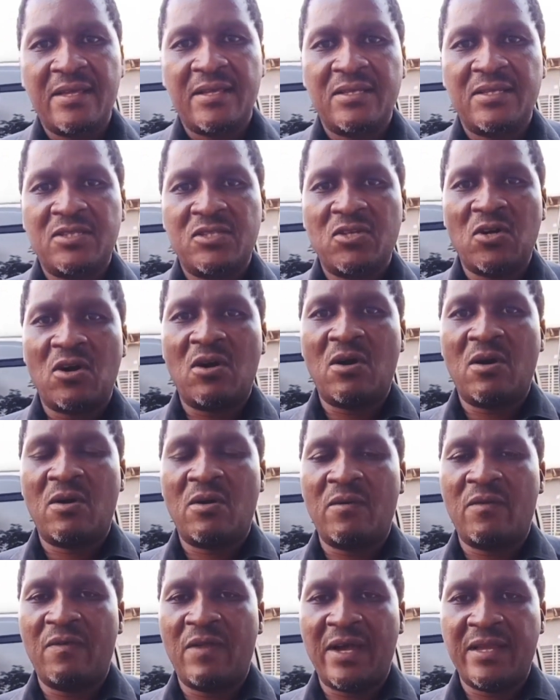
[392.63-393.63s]

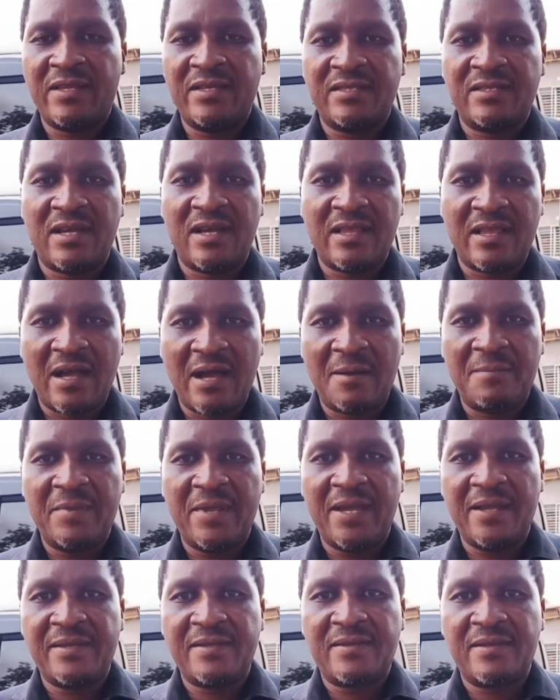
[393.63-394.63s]
So that is an
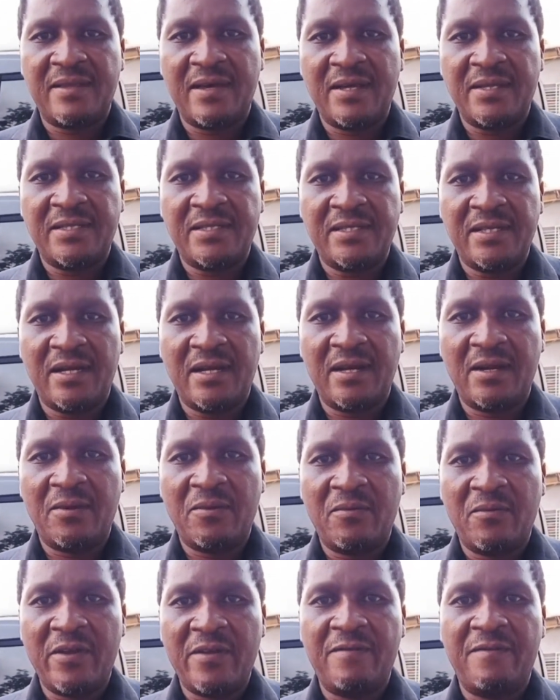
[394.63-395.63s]
update that
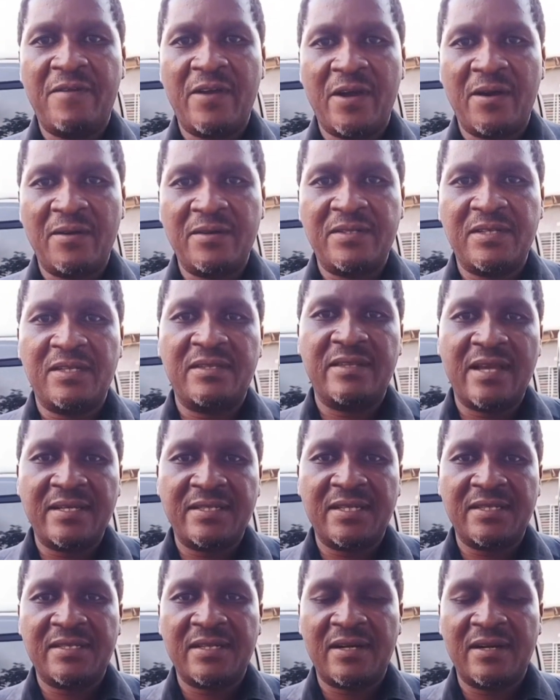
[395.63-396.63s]
we felt it
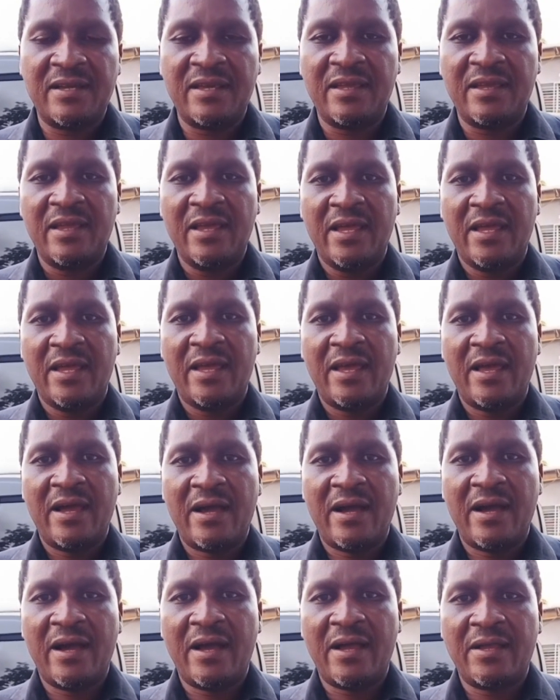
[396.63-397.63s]
necessary
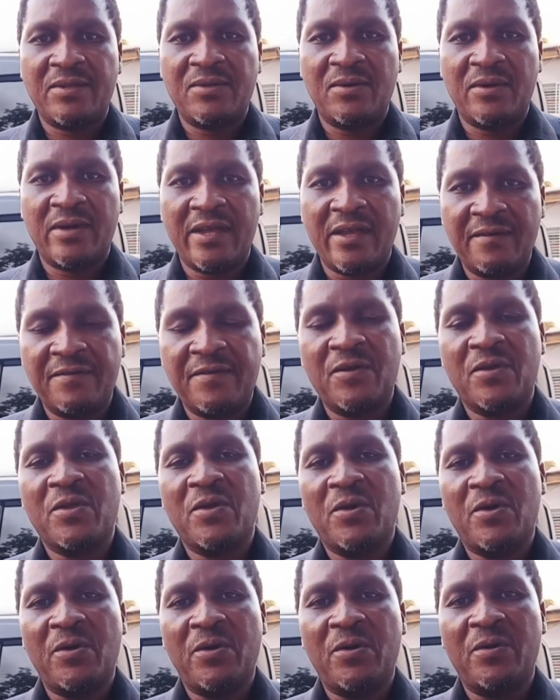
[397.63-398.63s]
to give to
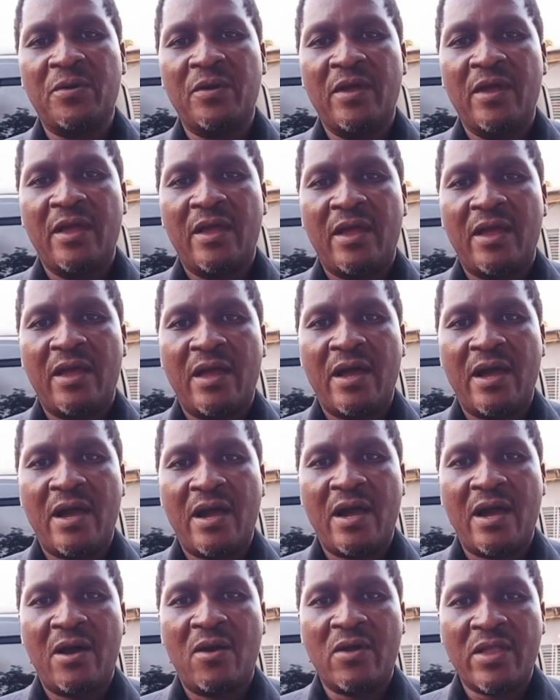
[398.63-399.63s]
you,
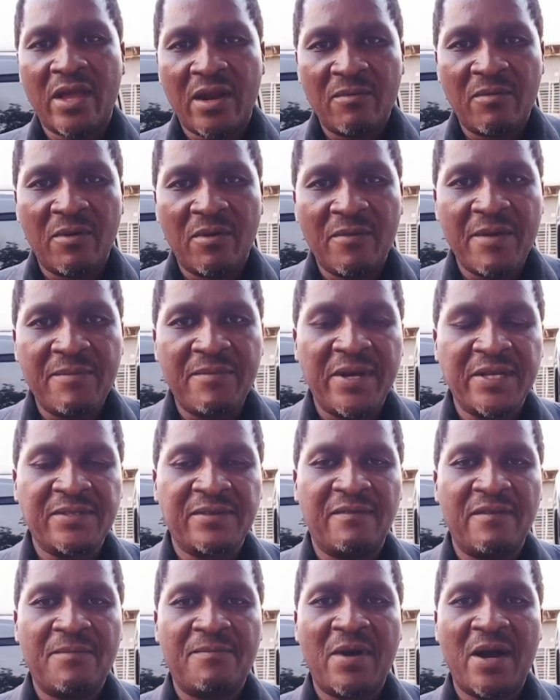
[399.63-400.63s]
honorable members
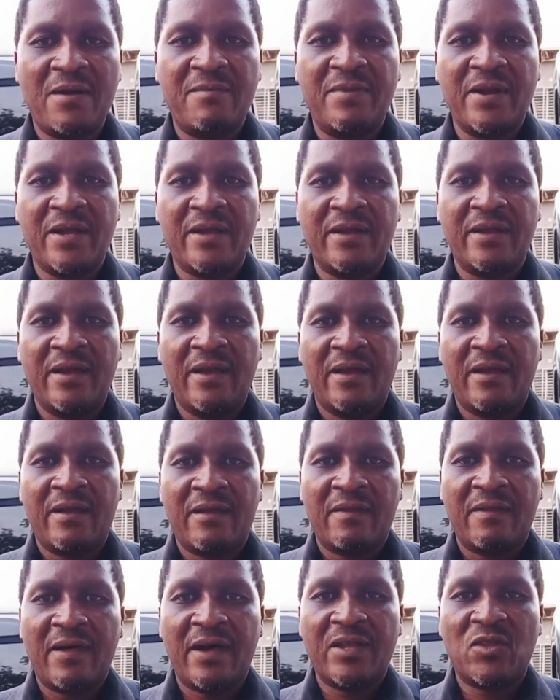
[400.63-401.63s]
of the public,
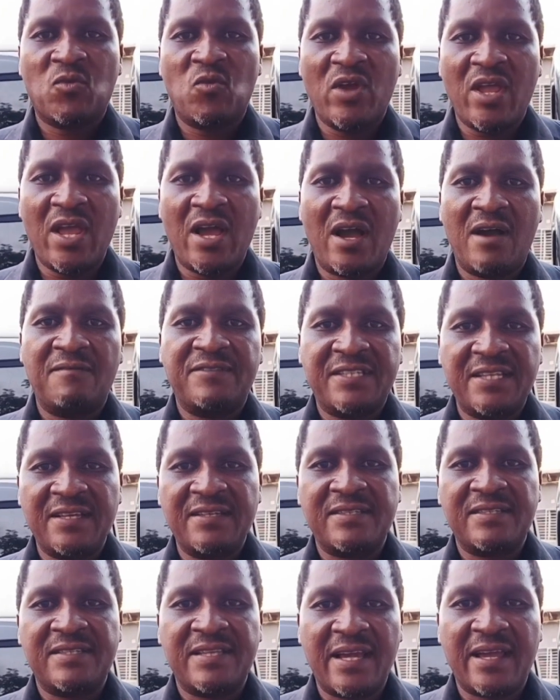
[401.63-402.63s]
that we have
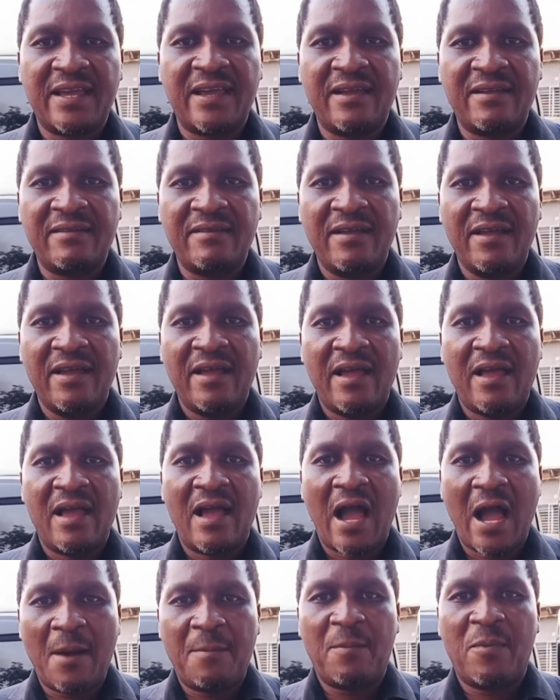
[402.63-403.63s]
since taken
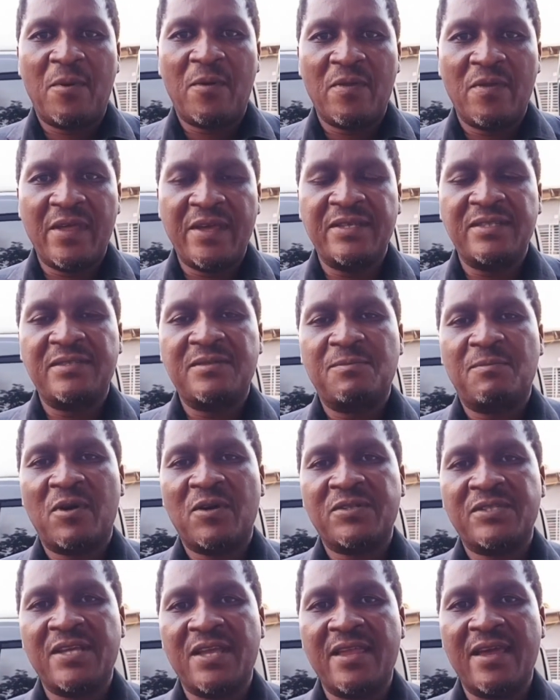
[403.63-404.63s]
up these
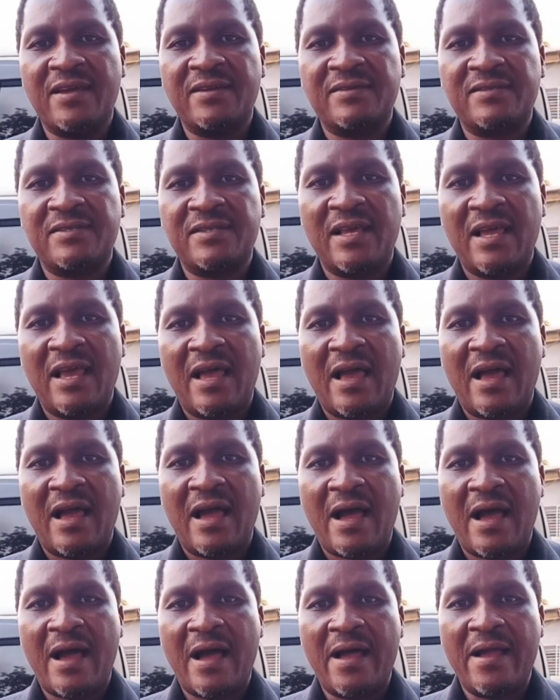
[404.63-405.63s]
proceedings,
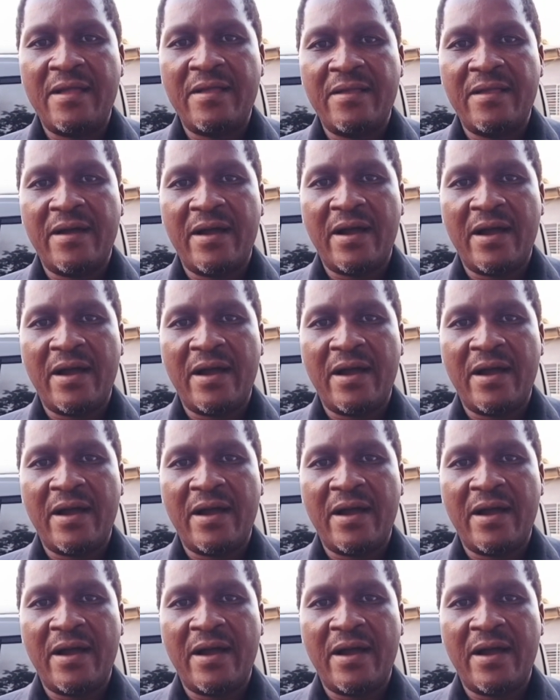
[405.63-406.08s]
and